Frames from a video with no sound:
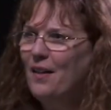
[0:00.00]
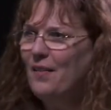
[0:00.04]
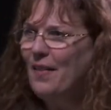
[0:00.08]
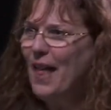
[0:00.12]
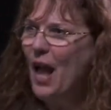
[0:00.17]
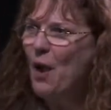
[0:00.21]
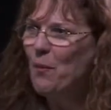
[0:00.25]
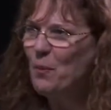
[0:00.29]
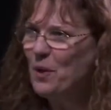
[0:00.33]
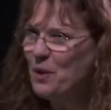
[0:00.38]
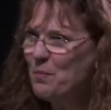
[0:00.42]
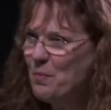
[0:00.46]

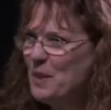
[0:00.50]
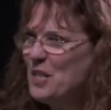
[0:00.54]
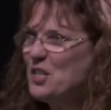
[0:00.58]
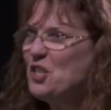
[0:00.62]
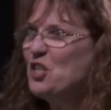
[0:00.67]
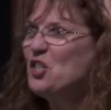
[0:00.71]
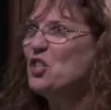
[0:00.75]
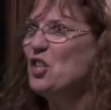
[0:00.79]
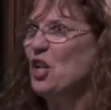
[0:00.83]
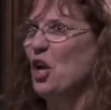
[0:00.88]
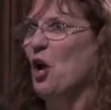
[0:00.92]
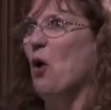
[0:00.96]
That would be
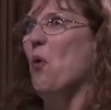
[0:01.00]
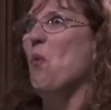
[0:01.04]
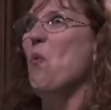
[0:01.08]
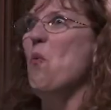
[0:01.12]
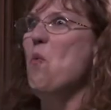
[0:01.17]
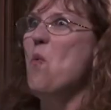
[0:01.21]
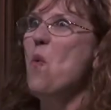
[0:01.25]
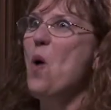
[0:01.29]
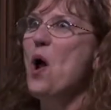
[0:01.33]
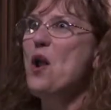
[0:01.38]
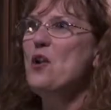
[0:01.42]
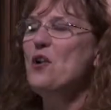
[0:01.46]

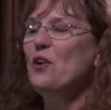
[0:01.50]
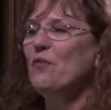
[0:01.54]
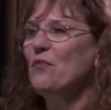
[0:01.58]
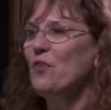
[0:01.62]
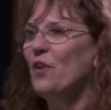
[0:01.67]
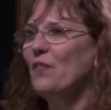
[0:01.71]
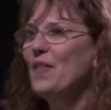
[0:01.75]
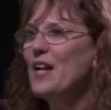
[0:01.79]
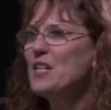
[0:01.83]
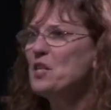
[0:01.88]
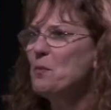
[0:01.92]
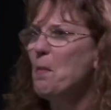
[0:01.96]
so
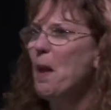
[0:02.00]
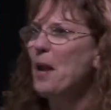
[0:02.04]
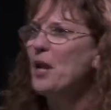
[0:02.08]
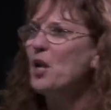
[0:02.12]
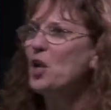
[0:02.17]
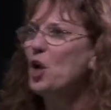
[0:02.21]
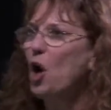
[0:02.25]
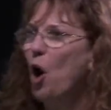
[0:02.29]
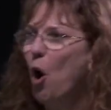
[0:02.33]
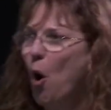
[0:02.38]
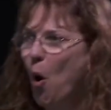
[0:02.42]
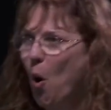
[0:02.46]
wonderful. That's my
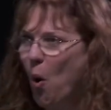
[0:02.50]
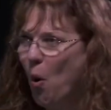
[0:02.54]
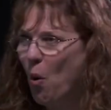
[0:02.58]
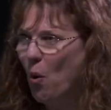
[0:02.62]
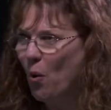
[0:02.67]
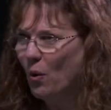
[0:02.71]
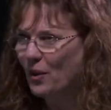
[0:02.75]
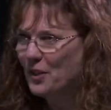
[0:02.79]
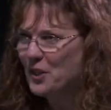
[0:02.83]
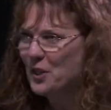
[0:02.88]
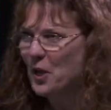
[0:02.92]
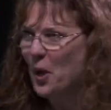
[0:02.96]

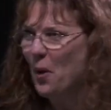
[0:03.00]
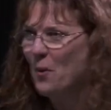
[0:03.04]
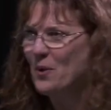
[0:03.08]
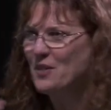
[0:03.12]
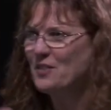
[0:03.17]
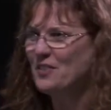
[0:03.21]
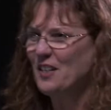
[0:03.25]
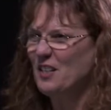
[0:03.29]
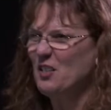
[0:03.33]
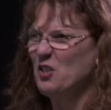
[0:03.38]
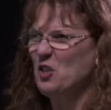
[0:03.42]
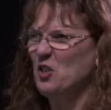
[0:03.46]
goal, is
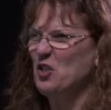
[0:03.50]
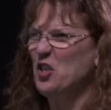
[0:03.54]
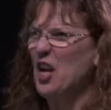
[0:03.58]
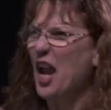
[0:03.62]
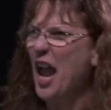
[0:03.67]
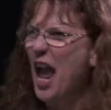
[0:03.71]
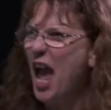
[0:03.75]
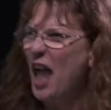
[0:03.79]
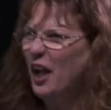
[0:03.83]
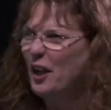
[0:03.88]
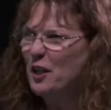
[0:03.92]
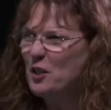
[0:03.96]
to
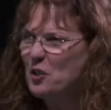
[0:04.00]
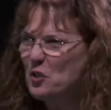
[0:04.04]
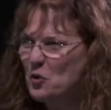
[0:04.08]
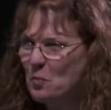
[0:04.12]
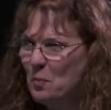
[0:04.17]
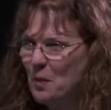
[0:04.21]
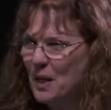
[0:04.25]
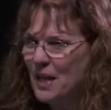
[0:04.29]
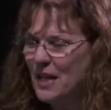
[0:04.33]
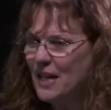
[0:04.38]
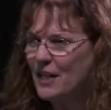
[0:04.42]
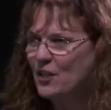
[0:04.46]
challenge
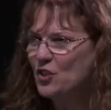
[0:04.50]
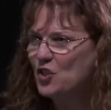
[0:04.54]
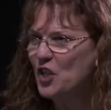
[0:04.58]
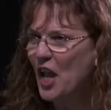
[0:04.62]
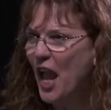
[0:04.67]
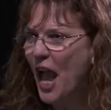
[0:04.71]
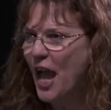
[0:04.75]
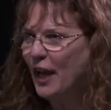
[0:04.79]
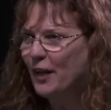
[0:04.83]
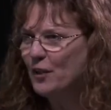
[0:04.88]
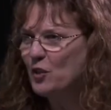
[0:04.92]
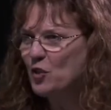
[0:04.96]
me.
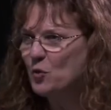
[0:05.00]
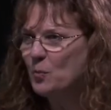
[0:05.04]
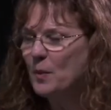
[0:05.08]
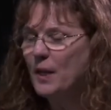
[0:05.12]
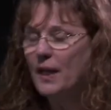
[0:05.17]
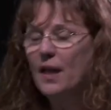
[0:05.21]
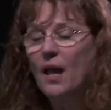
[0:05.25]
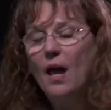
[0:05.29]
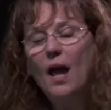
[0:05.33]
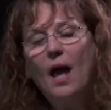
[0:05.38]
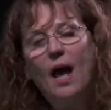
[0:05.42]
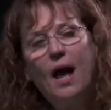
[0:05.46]

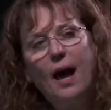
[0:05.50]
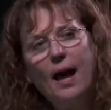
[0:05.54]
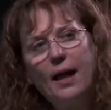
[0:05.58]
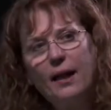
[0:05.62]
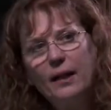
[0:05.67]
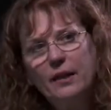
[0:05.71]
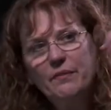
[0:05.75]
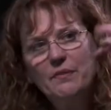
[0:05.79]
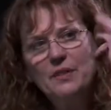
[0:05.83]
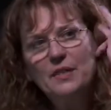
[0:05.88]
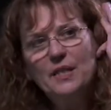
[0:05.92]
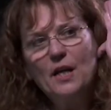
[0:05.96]

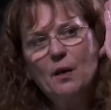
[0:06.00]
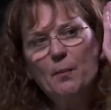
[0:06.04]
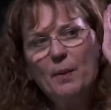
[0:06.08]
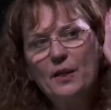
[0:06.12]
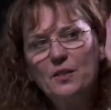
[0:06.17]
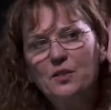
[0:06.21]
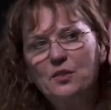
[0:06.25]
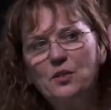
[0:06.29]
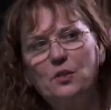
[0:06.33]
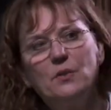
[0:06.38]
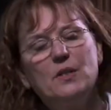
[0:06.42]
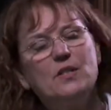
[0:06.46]
I'll even tell my
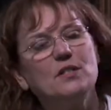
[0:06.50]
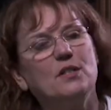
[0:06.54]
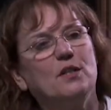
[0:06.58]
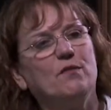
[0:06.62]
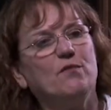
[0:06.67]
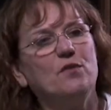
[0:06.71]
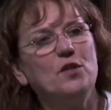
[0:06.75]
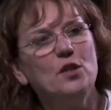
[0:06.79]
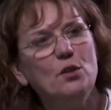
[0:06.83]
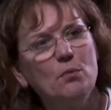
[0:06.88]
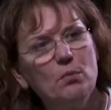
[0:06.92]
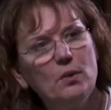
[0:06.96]
students,
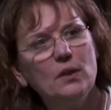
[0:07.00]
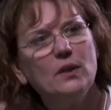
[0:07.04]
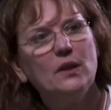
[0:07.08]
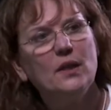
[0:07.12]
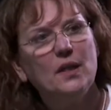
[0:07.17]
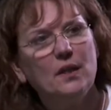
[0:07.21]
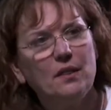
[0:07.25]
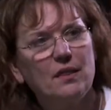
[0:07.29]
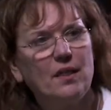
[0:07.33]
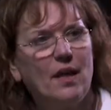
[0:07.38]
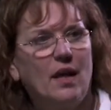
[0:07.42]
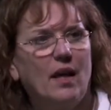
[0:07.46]
if you
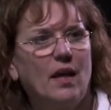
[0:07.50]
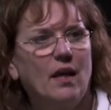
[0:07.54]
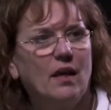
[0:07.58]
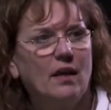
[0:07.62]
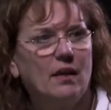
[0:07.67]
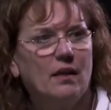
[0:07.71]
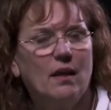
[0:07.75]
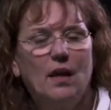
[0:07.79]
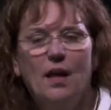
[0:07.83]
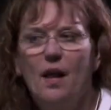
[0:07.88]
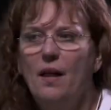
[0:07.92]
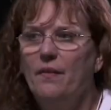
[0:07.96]
really
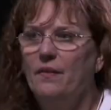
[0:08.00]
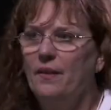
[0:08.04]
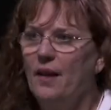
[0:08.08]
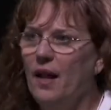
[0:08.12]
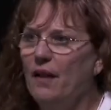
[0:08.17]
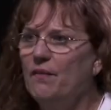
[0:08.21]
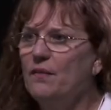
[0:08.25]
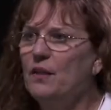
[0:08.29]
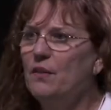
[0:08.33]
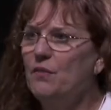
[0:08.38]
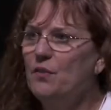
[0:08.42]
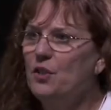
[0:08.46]
think that
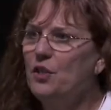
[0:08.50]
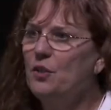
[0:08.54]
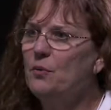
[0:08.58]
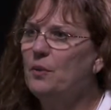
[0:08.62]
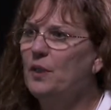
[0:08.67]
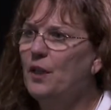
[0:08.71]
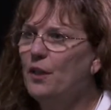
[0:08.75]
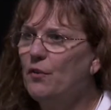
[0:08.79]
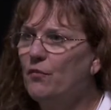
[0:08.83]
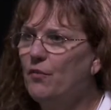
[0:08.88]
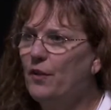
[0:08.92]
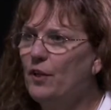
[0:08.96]
I've given you
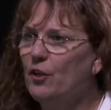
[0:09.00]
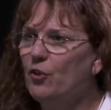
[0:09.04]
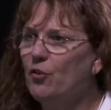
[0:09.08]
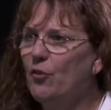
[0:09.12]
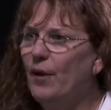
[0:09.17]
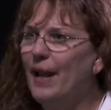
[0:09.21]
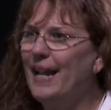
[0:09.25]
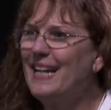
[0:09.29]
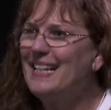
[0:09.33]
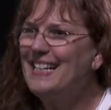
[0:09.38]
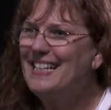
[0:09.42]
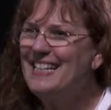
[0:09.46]
an unfair
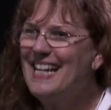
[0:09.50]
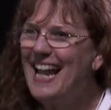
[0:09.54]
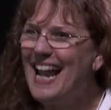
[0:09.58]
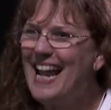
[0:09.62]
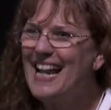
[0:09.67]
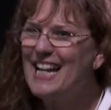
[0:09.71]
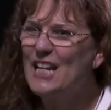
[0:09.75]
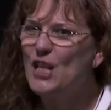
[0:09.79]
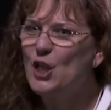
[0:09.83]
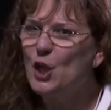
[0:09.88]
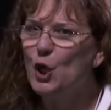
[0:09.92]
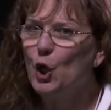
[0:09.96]
grade,
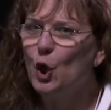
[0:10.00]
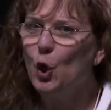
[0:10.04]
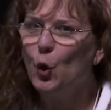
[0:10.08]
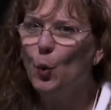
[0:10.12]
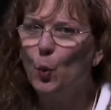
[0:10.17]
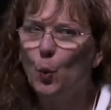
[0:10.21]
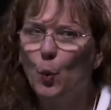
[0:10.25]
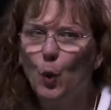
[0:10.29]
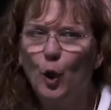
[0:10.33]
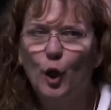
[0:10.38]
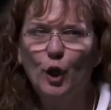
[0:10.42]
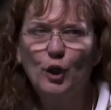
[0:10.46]
take your
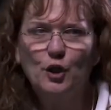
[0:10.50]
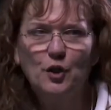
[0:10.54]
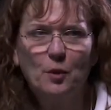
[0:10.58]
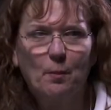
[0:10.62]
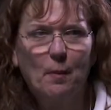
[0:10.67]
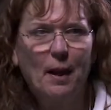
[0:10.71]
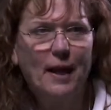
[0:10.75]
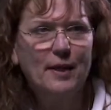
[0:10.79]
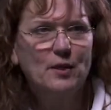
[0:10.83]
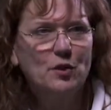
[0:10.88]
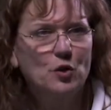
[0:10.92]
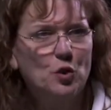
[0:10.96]
work to
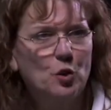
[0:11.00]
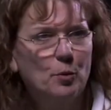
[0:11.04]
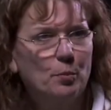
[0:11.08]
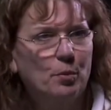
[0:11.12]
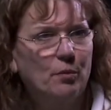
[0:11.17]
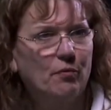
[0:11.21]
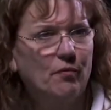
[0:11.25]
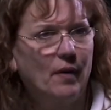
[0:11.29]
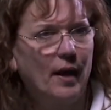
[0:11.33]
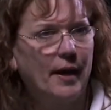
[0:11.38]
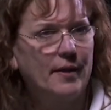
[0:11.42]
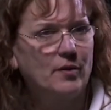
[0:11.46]
my
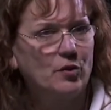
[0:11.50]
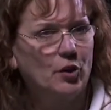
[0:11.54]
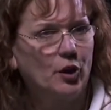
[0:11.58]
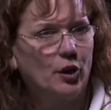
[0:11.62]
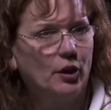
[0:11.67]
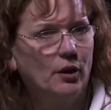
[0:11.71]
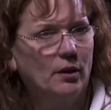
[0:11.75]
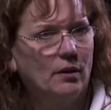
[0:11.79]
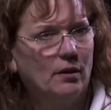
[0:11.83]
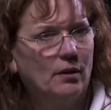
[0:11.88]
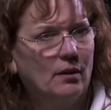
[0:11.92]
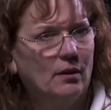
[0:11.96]
supervisor.